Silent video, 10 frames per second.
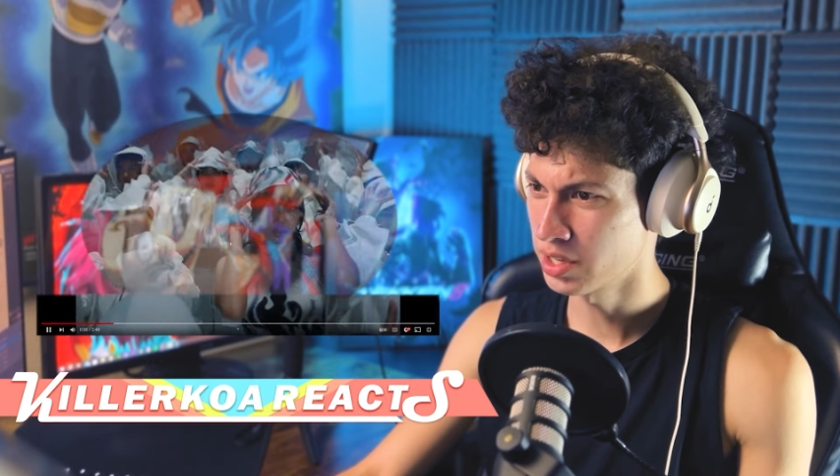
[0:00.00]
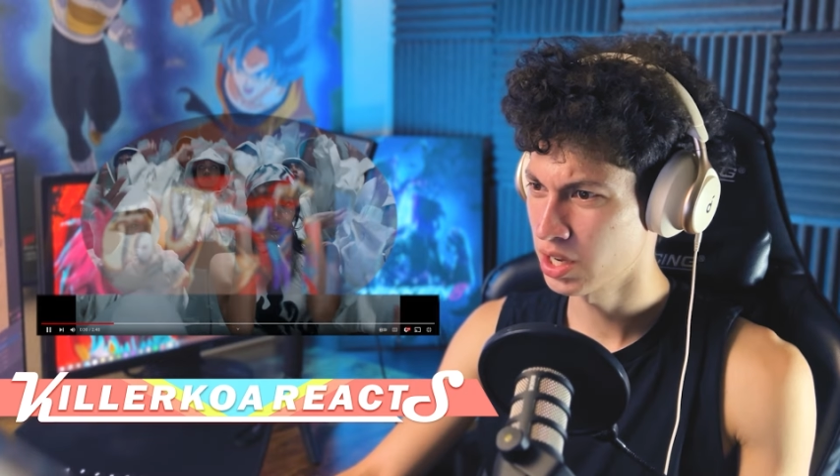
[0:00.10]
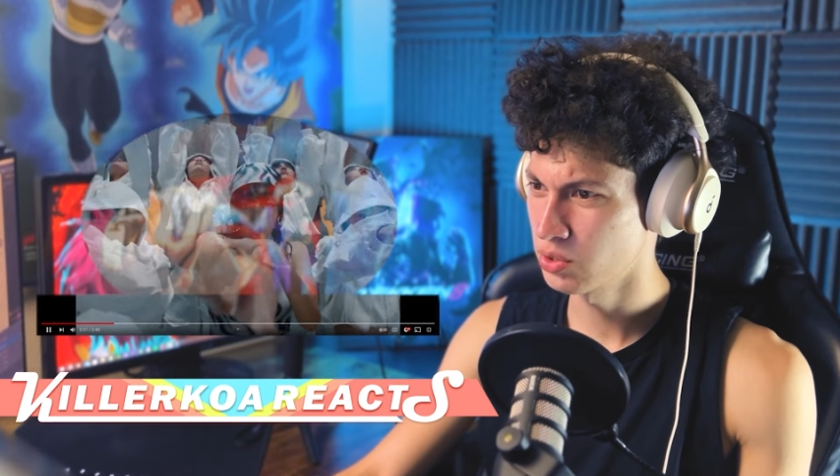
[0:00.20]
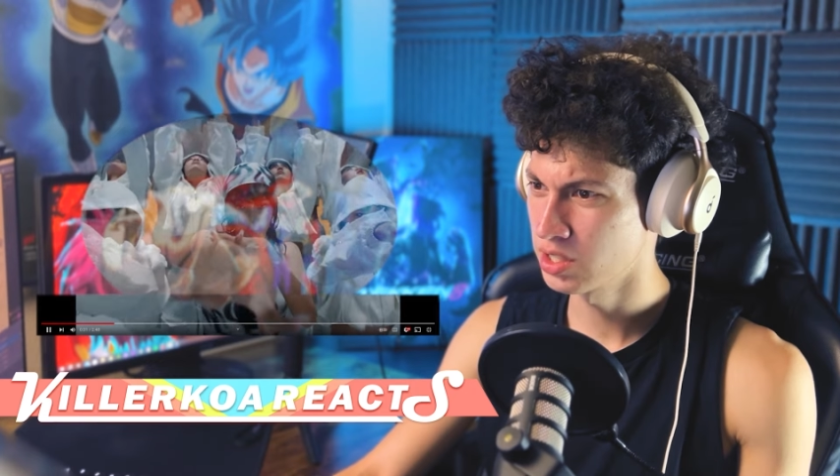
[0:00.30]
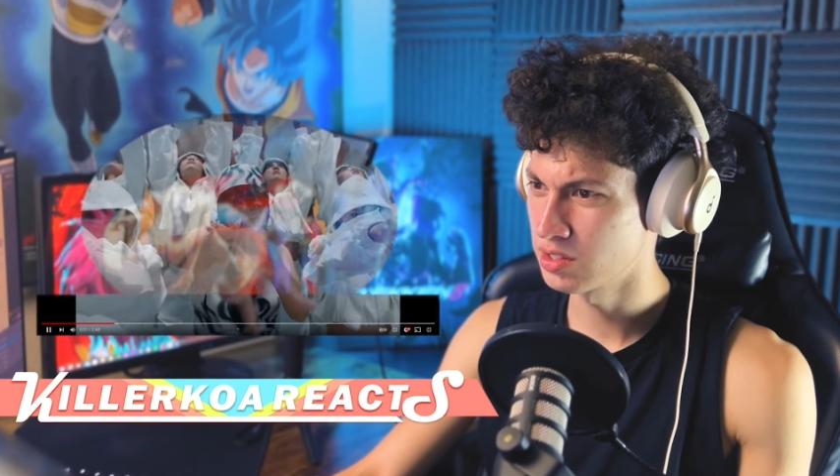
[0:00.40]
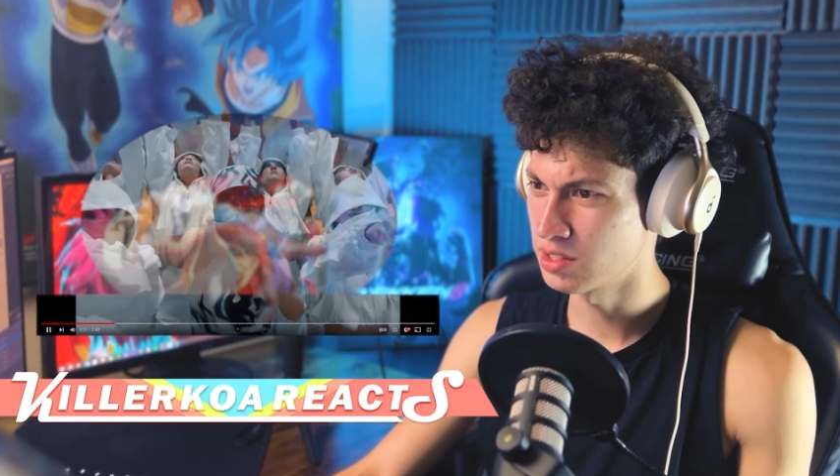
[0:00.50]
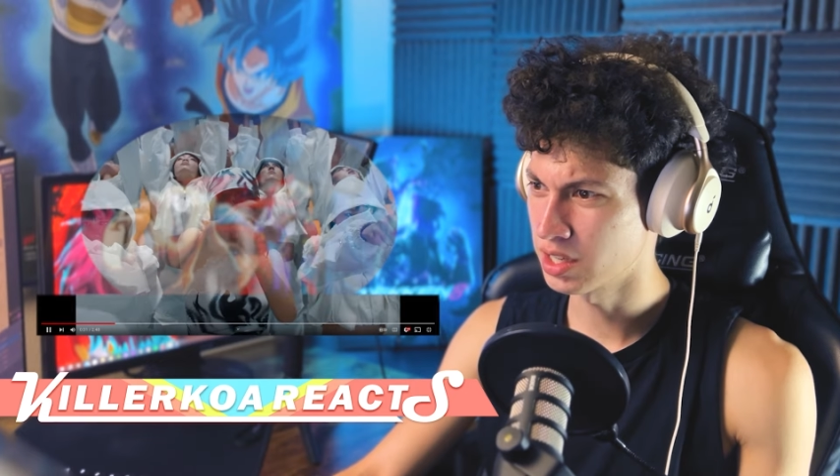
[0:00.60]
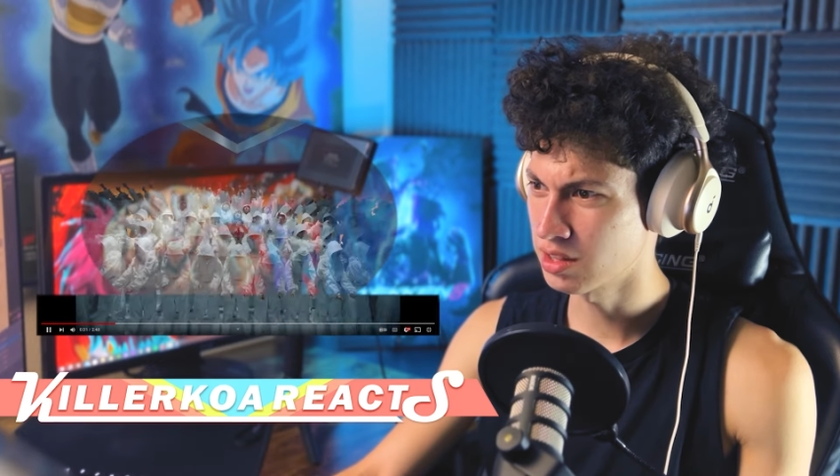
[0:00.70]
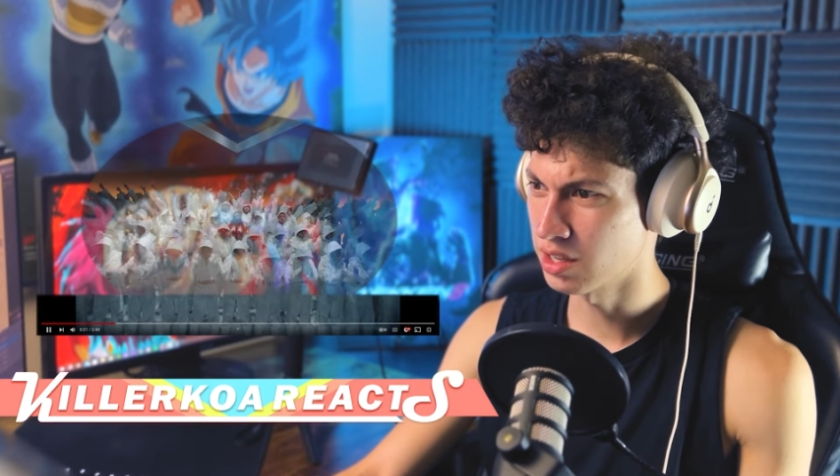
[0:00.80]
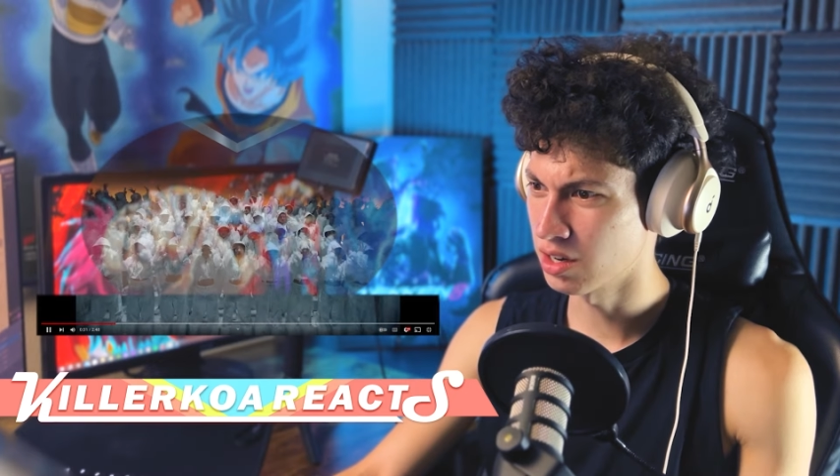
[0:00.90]
Look how in
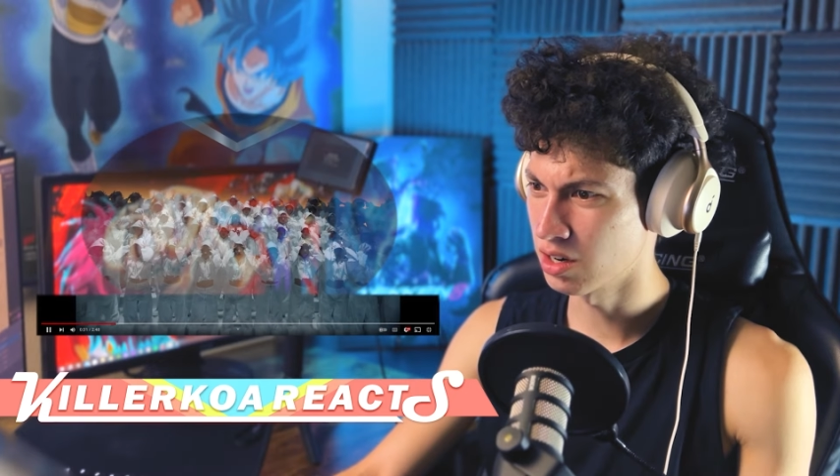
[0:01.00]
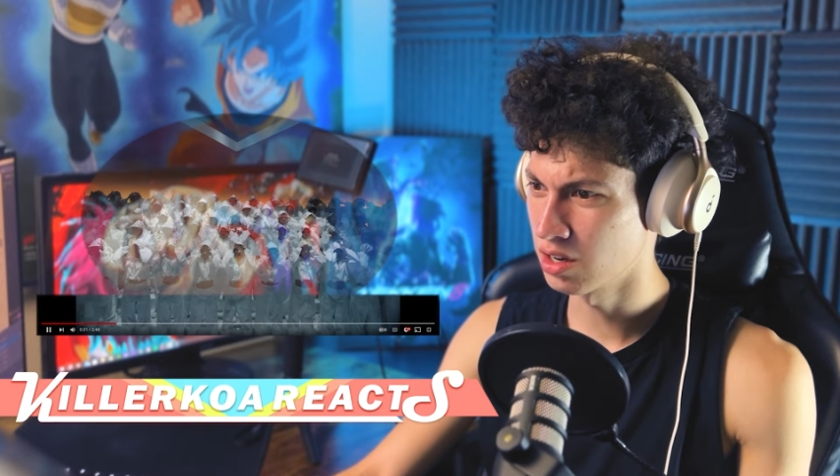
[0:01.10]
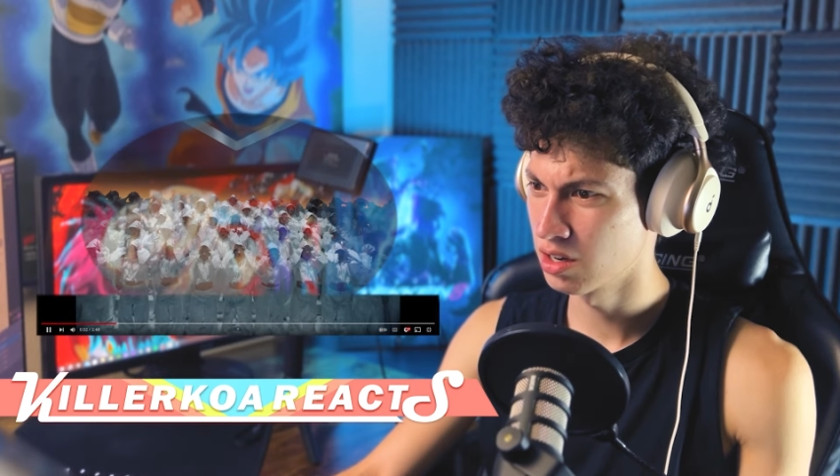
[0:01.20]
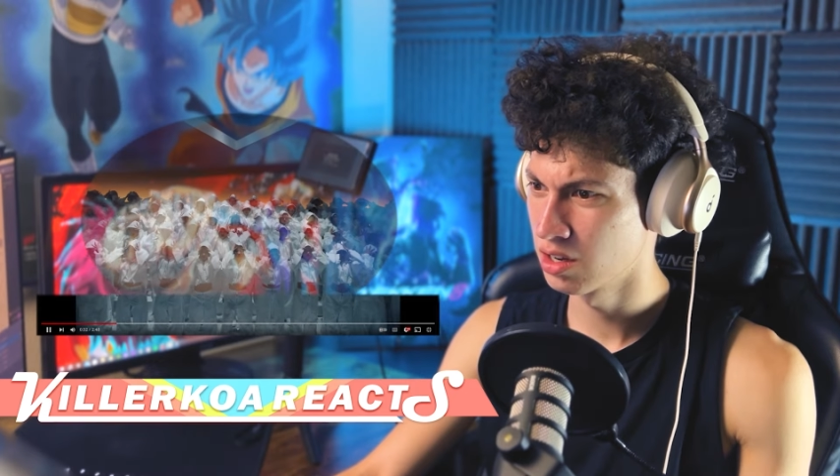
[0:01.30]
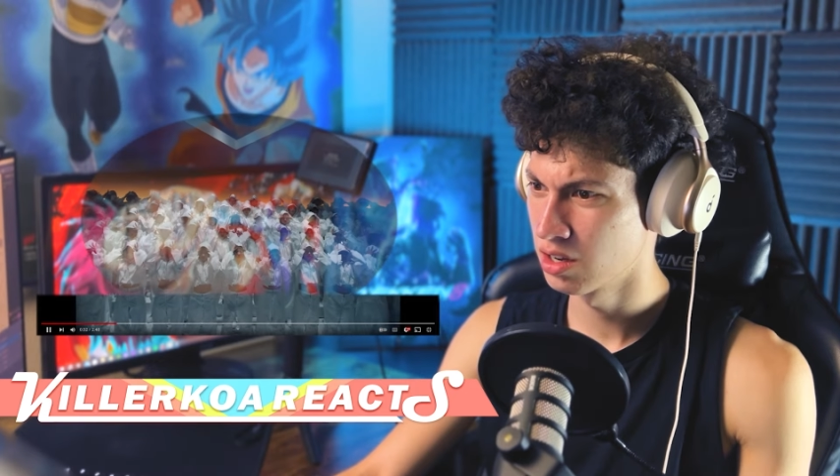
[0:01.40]
sync they are.